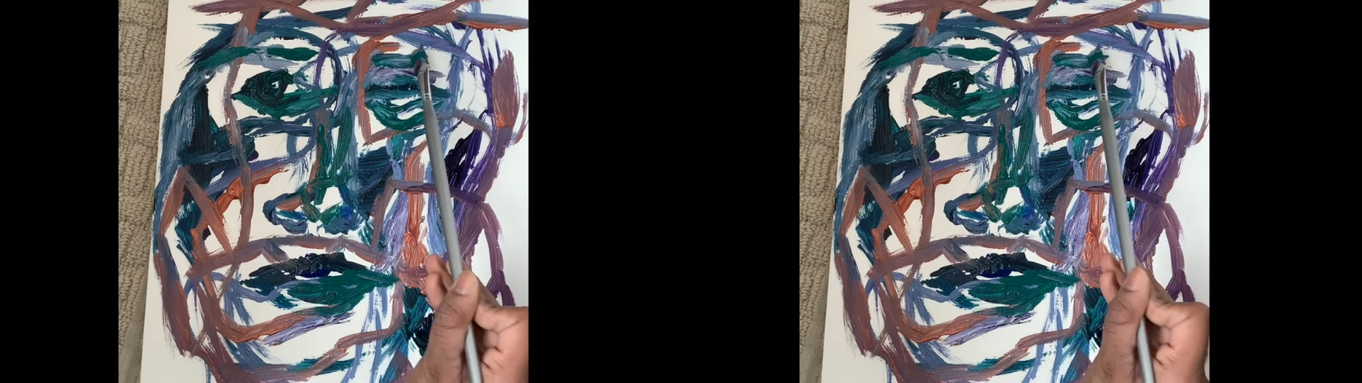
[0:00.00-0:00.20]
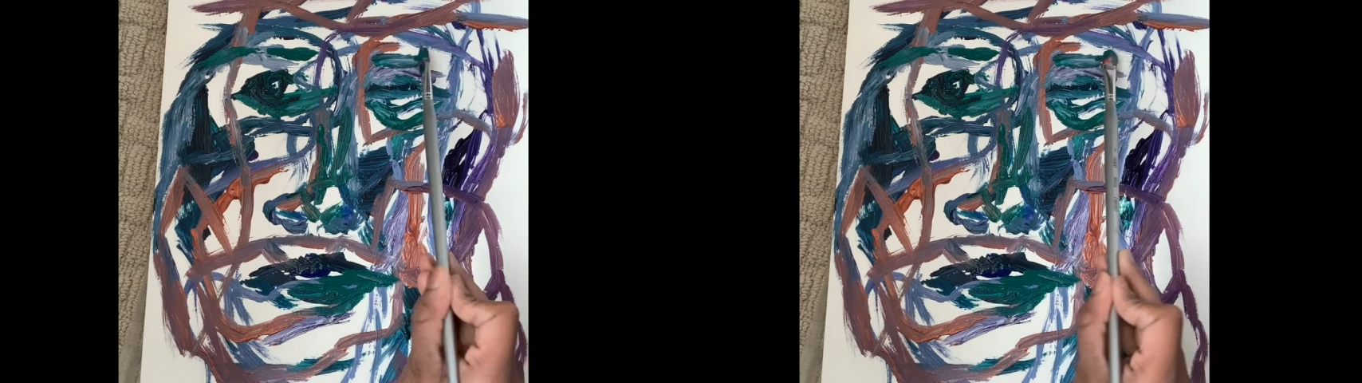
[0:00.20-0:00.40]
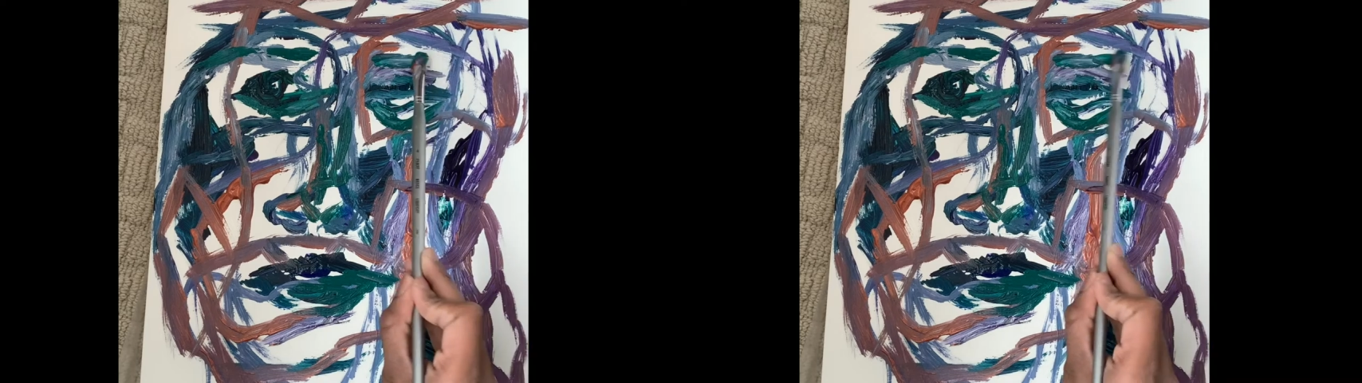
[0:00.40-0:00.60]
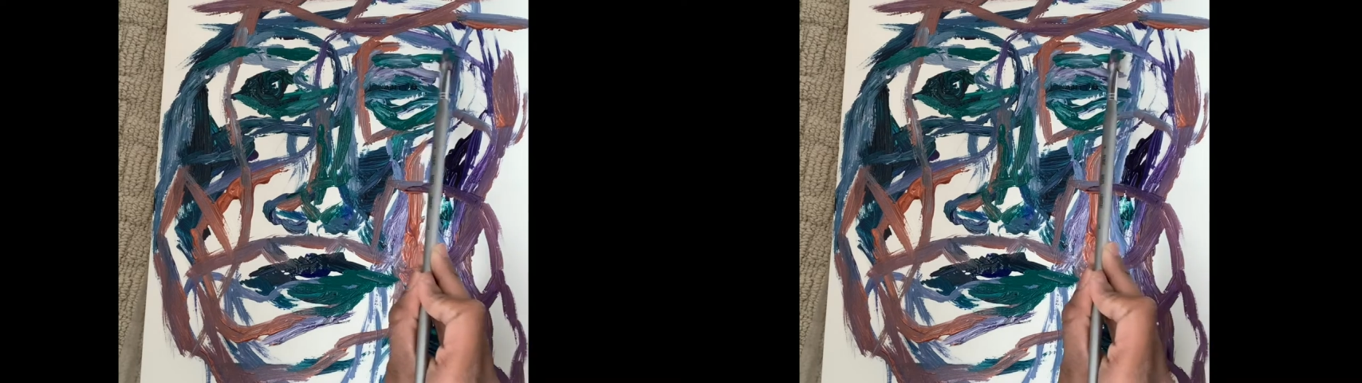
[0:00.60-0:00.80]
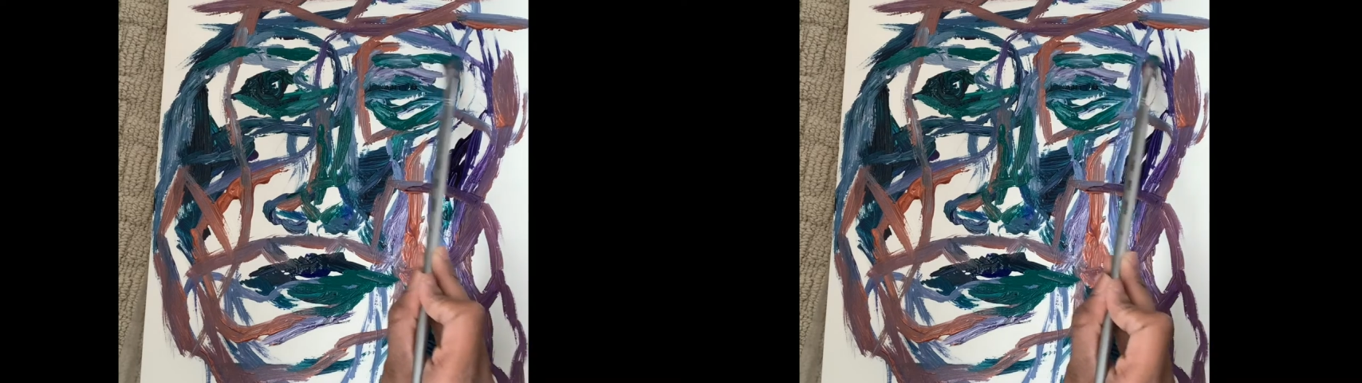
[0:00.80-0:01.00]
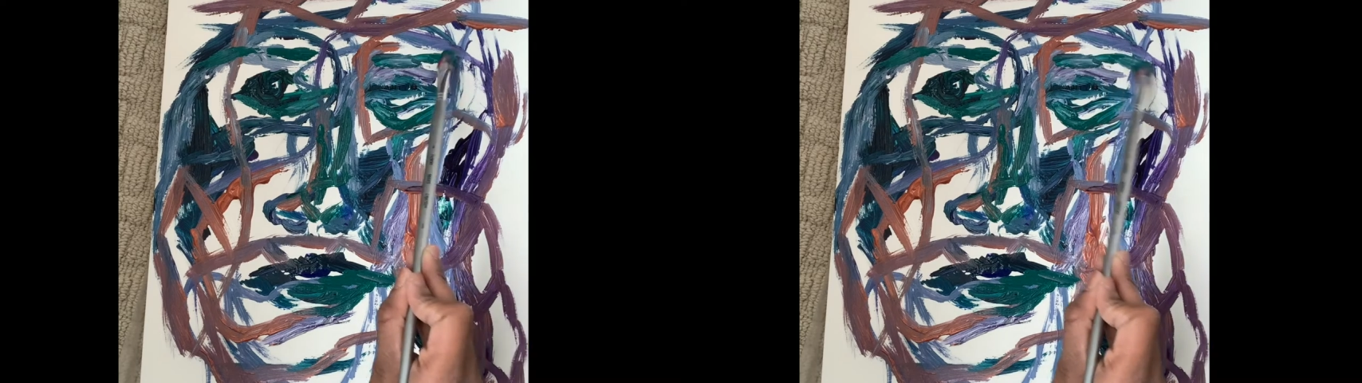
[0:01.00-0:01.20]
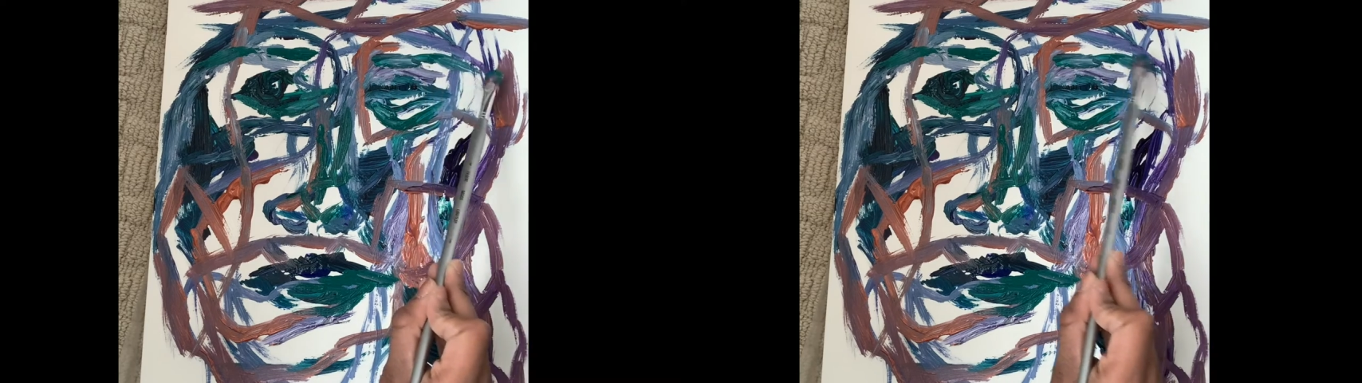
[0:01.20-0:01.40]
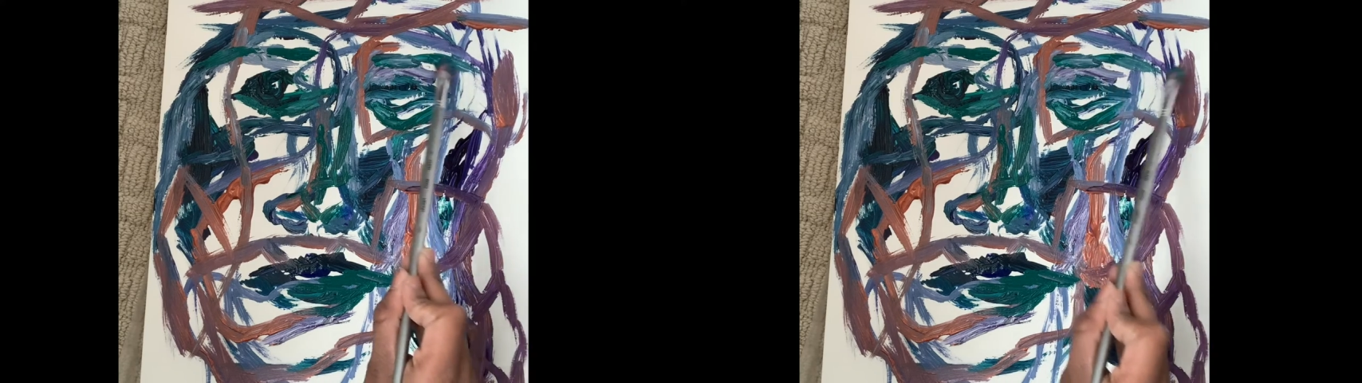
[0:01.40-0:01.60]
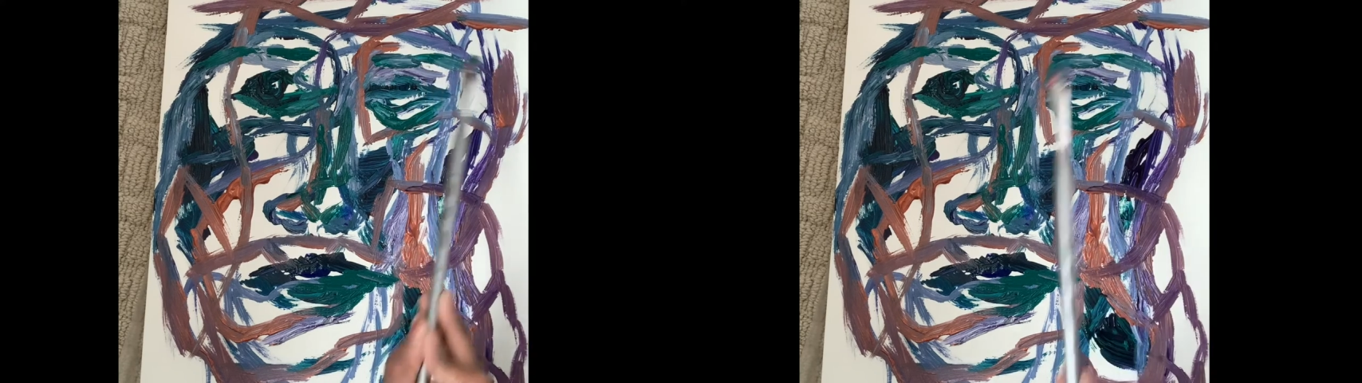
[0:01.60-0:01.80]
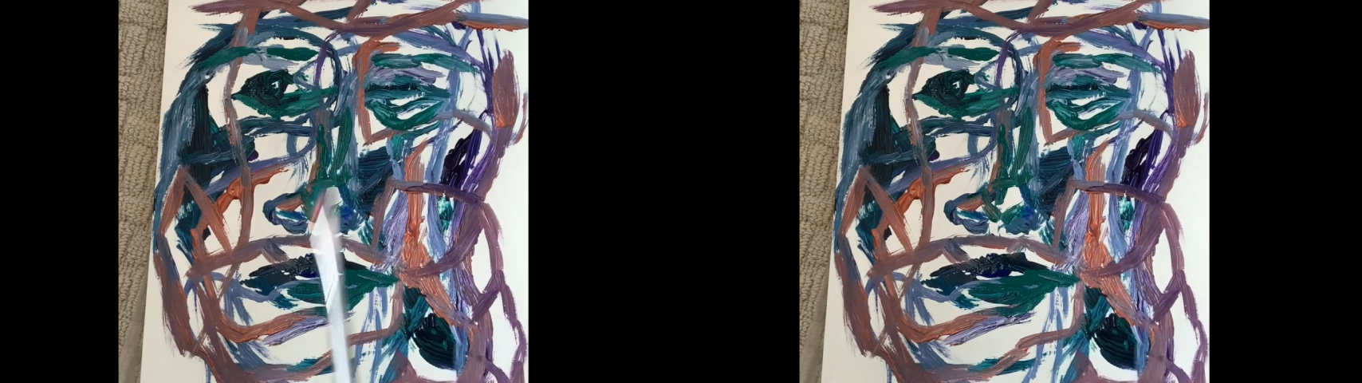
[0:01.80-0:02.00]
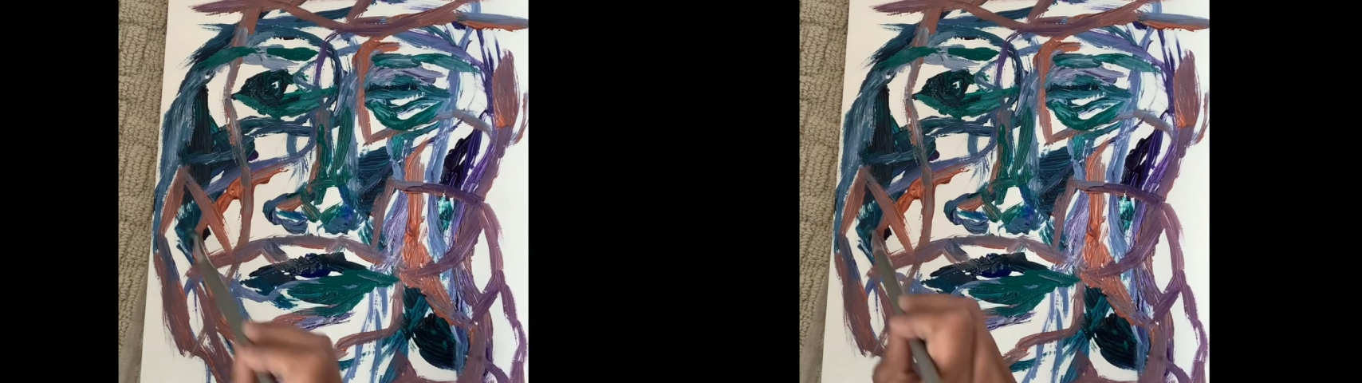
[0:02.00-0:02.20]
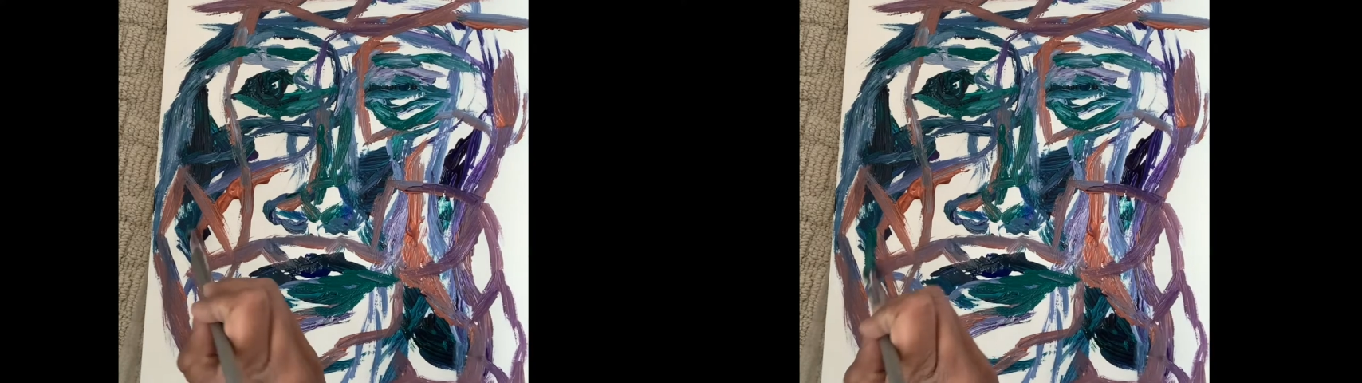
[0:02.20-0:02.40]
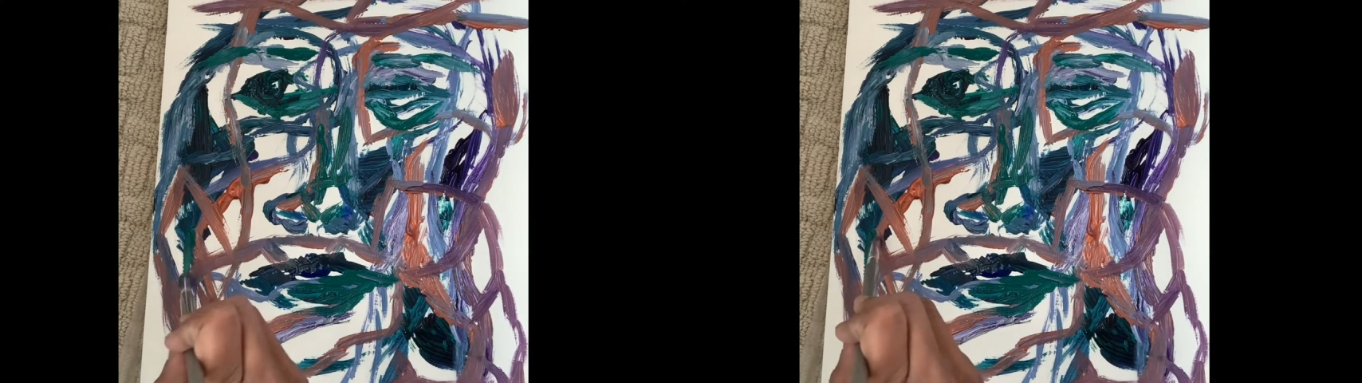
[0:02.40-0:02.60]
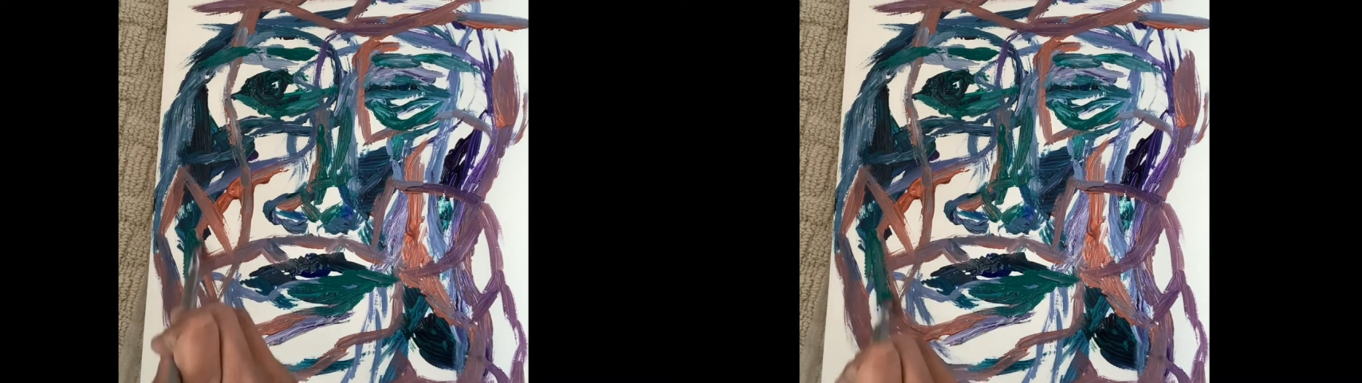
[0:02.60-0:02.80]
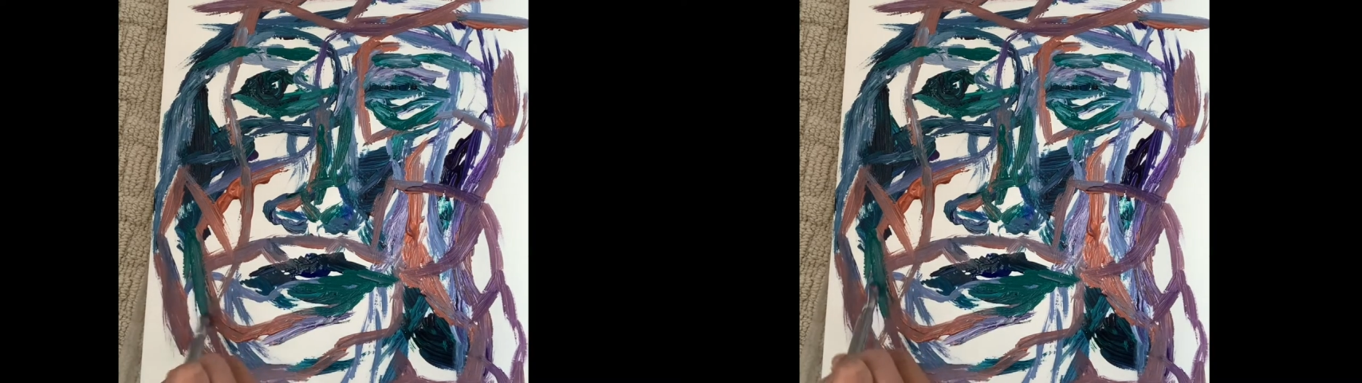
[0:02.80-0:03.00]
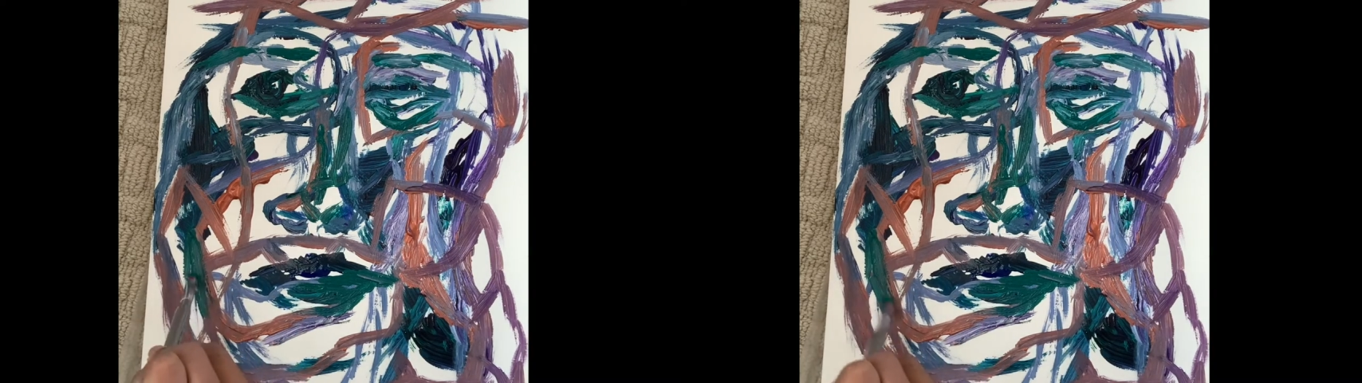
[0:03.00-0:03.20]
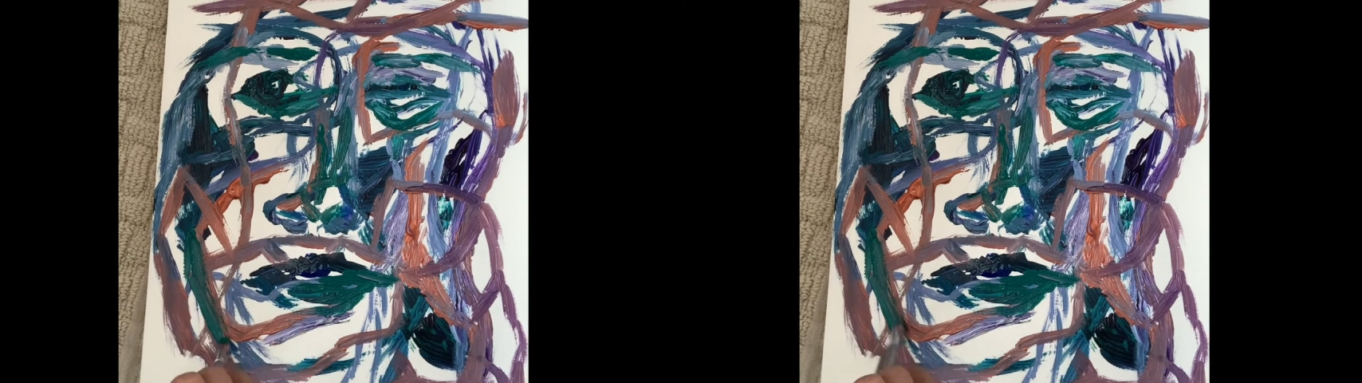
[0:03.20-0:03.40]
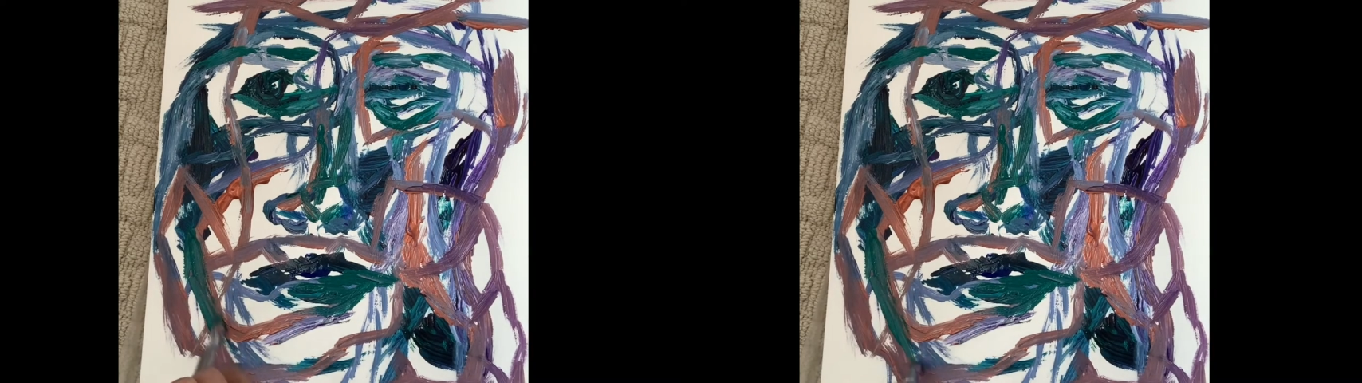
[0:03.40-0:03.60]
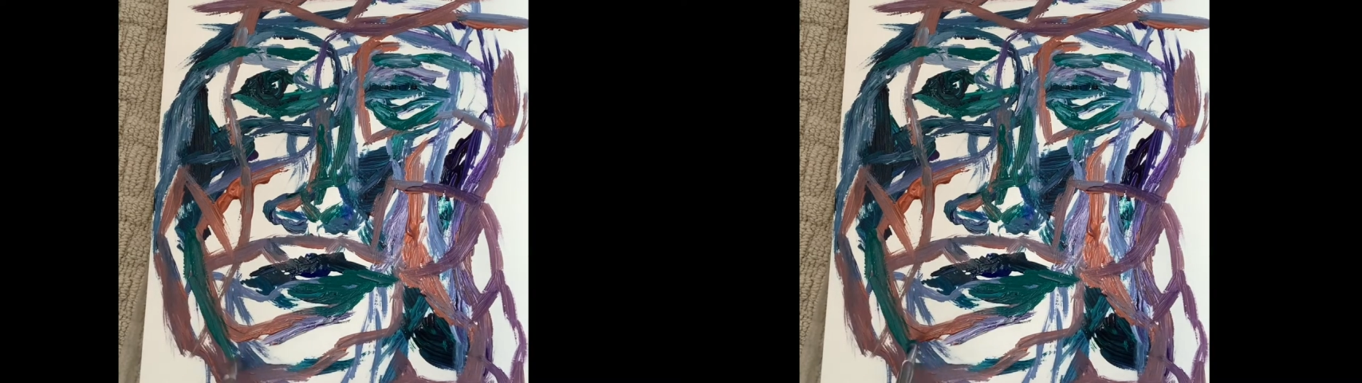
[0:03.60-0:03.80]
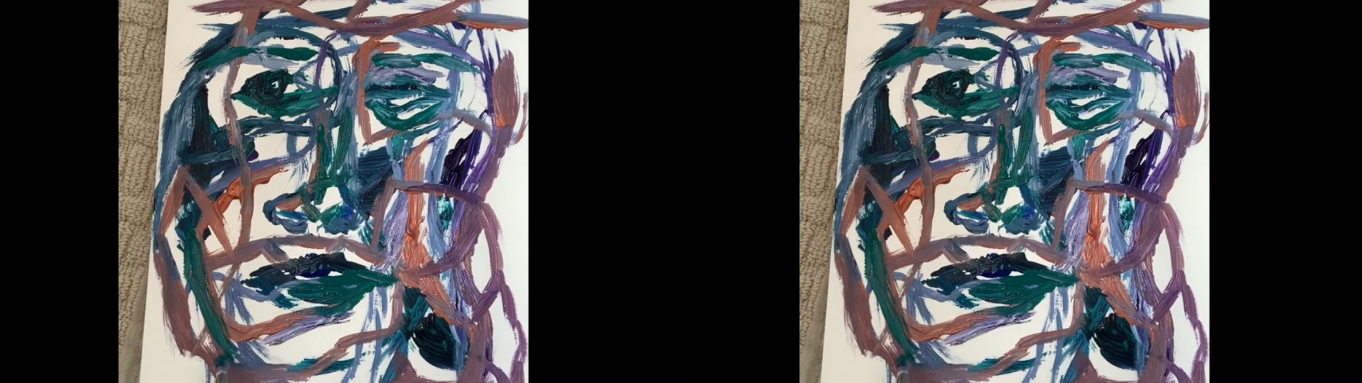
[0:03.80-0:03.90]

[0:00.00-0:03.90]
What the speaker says: [unreadable: no face in view]